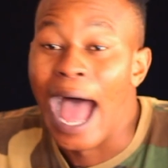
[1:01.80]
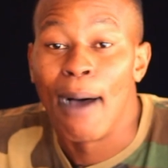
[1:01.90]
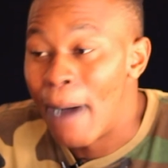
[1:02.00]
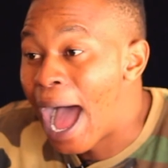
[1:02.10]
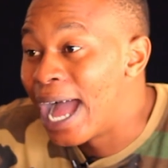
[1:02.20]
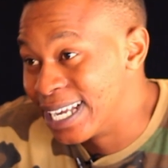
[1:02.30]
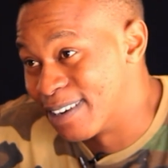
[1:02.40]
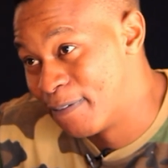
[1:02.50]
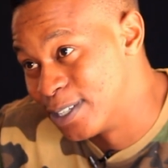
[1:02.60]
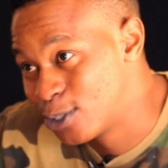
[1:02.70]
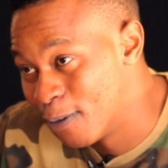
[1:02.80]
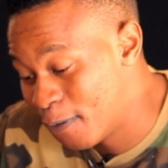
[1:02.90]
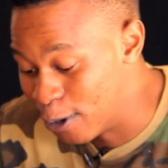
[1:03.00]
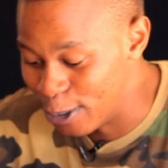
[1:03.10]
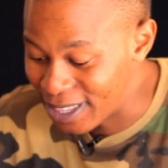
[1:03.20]
I'm hungry, first
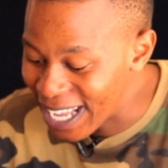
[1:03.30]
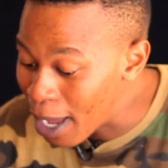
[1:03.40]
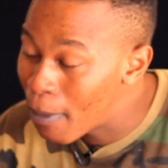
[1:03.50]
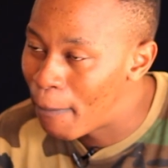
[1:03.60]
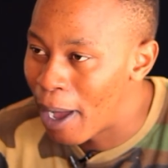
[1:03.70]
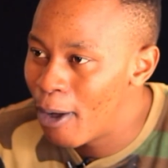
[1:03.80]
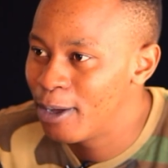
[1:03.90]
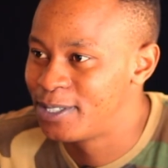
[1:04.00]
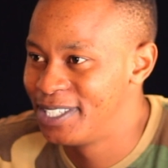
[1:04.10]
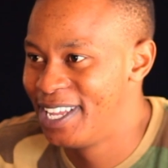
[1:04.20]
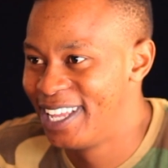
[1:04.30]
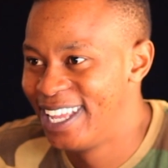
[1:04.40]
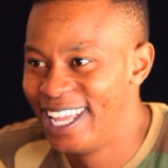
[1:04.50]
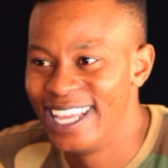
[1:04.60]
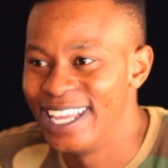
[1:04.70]
of all. You think I'm a bow
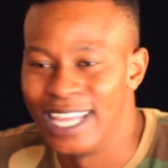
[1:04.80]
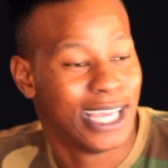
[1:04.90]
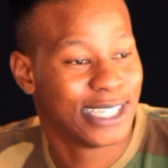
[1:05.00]
out?